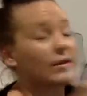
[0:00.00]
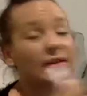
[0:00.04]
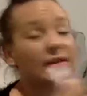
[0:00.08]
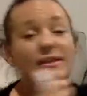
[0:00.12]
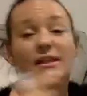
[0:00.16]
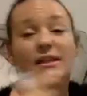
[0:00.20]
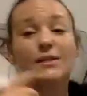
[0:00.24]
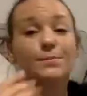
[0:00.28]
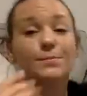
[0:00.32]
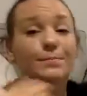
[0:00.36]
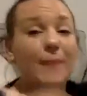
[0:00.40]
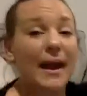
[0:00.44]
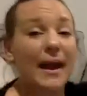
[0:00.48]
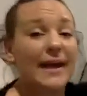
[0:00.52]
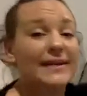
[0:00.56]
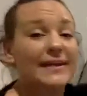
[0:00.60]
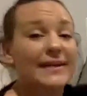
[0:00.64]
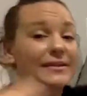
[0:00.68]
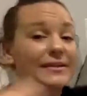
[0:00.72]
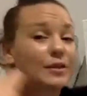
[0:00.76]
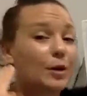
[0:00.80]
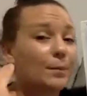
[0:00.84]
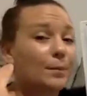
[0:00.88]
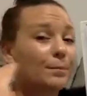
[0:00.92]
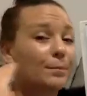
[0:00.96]
This is
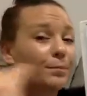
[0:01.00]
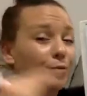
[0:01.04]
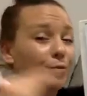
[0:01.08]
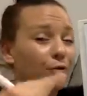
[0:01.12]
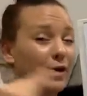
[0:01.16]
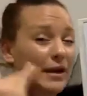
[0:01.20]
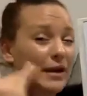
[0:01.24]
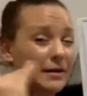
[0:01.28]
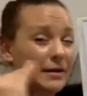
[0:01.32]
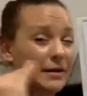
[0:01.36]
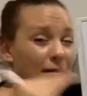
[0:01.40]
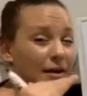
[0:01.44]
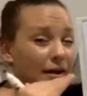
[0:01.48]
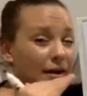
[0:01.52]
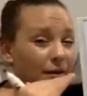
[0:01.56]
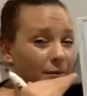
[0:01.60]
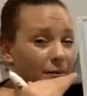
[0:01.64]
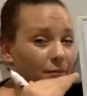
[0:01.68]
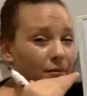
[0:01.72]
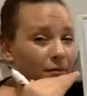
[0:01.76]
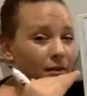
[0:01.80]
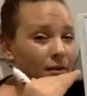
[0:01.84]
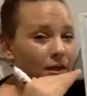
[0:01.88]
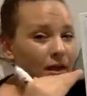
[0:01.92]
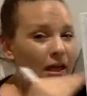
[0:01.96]
based on premium.
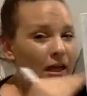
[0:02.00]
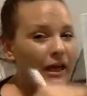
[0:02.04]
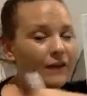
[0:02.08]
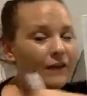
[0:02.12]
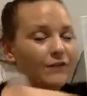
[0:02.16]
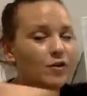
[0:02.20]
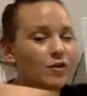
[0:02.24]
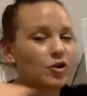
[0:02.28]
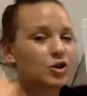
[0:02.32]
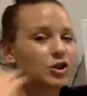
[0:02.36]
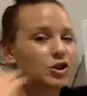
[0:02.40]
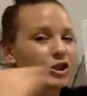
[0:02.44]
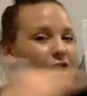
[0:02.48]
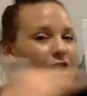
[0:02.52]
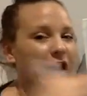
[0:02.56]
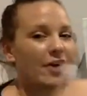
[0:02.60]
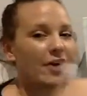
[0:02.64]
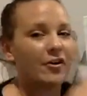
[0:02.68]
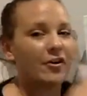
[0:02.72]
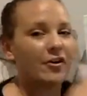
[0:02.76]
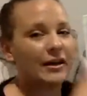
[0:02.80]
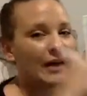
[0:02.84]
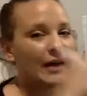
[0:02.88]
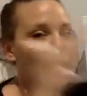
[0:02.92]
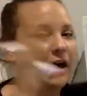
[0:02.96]
If you're
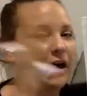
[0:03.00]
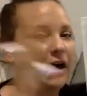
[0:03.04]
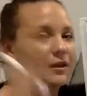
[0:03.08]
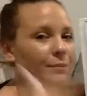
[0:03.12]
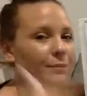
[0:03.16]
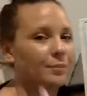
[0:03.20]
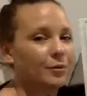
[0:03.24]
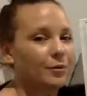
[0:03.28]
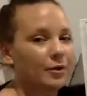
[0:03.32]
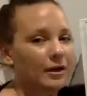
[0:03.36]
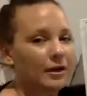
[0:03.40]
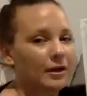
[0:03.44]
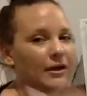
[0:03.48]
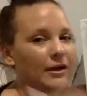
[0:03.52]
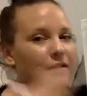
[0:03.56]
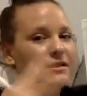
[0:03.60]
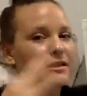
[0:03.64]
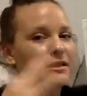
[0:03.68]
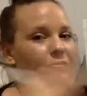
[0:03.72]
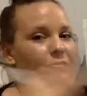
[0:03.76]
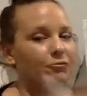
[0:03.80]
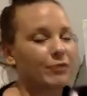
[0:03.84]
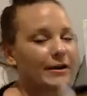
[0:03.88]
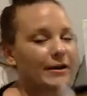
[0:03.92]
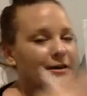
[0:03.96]
sharing other products,
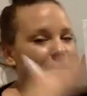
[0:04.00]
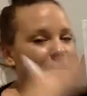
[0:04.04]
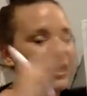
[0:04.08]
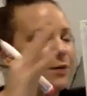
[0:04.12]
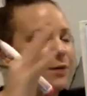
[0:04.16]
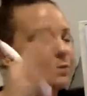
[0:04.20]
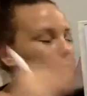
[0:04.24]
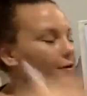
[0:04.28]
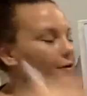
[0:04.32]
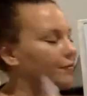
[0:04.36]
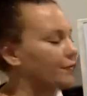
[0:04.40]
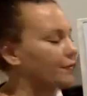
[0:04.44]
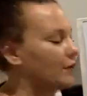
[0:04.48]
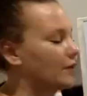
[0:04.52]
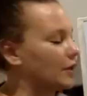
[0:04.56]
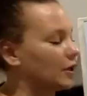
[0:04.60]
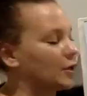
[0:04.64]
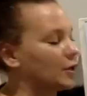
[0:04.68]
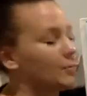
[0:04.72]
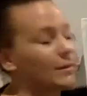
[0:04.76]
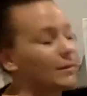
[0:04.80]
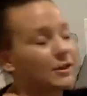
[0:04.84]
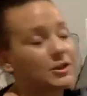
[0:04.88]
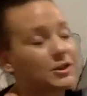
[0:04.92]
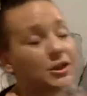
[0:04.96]
the retail profit and
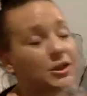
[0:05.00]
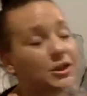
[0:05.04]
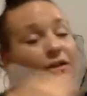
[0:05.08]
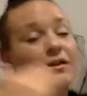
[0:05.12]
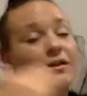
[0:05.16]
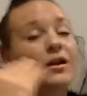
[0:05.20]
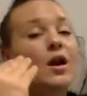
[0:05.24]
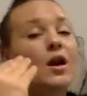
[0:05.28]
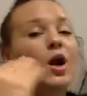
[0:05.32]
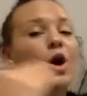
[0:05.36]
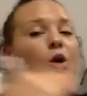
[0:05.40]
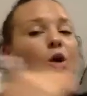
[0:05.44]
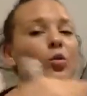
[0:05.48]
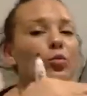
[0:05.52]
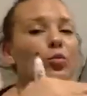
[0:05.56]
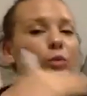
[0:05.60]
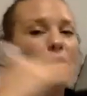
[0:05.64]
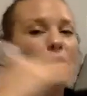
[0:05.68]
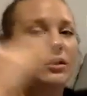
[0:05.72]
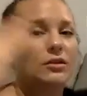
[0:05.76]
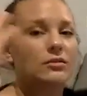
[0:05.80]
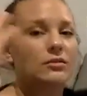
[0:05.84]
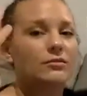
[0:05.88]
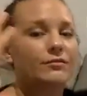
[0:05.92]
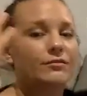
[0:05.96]
commission
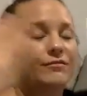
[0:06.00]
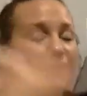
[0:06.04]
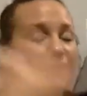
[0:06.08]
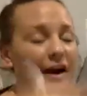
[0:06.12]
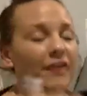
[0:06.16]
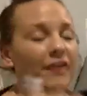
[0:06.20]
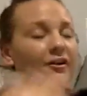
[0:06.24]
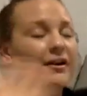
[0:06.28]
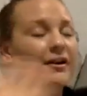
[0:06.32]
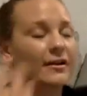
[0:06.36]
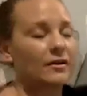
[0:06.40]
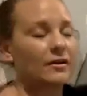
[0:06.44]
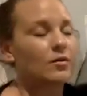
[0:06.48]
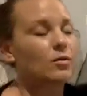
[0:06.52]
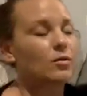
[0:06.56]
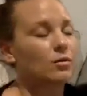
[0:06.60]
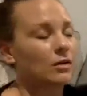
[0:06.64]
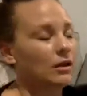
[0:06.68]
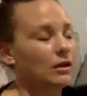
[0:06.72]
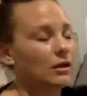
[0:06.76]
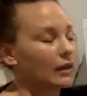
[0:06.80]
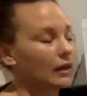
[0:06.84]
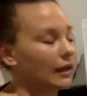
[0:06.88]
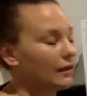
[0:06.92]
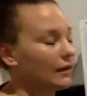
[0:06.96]
will vary
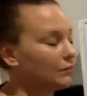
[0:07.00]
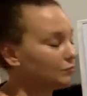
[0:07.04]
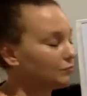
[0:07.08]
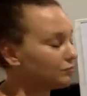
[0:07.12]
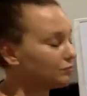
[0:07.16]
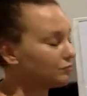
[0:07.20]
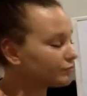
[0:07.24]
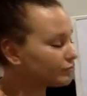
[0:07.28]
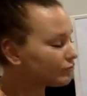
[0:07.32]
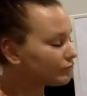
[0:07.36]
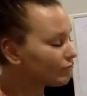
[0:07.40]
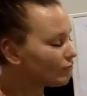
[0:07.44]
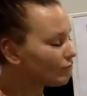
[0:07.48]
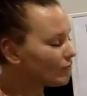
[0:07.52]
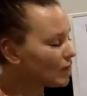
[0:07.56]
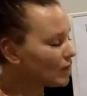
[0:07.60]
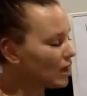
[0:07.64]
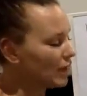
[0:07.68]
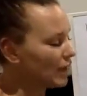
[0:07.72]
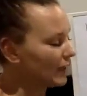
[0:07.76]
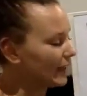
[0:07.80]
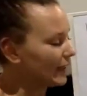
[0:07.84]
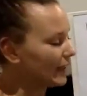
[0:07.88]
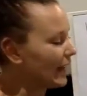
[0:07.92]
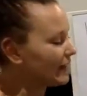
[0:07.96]
accordingly.
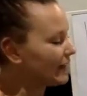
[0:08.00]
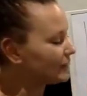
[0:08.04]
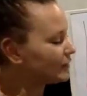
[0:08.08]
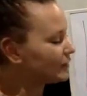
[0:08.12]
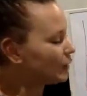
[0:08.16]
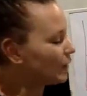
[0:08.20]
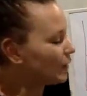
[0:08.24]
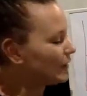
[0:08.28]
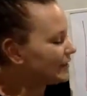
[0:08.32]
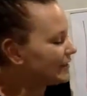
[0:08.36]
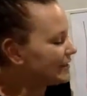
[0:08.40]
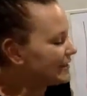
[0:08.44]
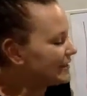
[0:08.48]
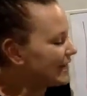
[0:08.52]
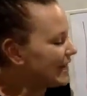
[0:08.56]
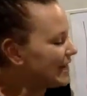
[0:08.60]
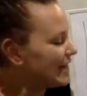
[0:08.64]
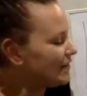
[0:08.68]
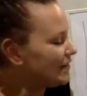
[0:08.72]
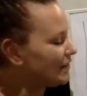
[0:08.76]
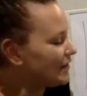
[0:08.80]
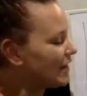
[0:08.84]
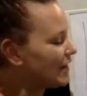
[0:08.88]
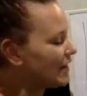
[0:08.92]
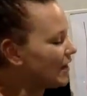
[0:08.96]
Okay, so at
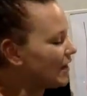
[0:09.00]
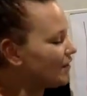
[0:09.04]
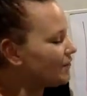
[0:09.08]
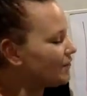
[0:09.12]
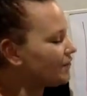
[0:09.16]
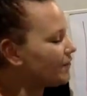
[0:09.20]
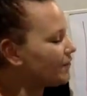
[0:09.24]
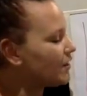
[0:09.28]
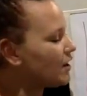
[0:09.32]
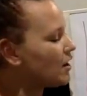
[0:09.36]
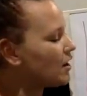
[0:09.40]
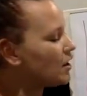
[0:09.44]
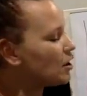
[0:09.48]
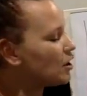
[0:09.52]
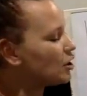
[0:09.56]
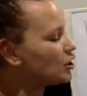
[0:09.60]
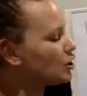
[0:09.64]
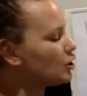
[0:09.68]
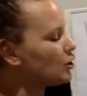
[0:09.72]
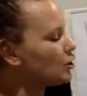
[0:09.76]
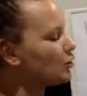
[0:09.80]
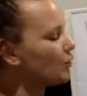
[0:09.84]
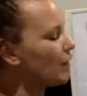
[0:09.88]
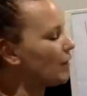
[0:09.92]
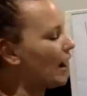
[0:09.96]
DVF,
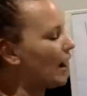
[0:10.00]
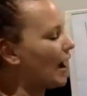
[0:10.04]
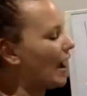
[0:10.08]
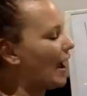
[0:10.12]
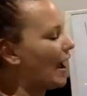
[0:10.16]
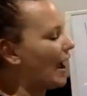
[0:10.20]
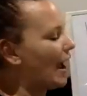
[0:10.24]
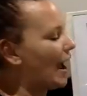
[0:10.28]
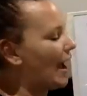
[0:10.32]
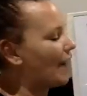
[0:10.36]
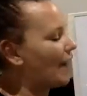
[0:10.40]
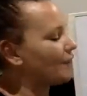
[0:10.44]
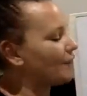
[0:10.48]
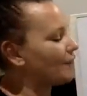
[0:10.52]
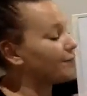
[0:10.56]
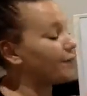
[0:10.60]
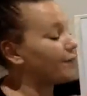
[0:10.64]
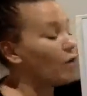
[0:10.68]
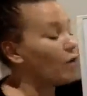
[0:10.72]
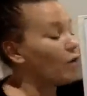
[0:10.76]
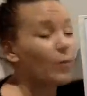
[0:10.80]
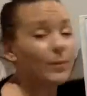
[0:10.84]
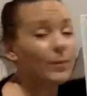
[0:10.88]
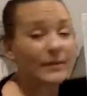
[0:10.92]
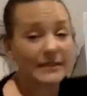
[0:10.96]
you are at
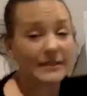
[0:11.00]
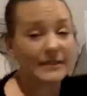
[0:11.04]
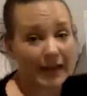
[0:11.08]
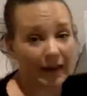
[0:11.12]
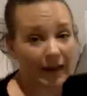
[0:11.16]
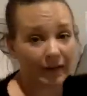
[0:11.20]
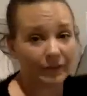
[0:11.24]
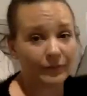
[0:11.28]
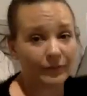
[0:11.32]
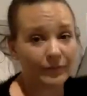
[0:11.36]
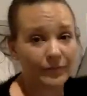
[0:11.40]
4%.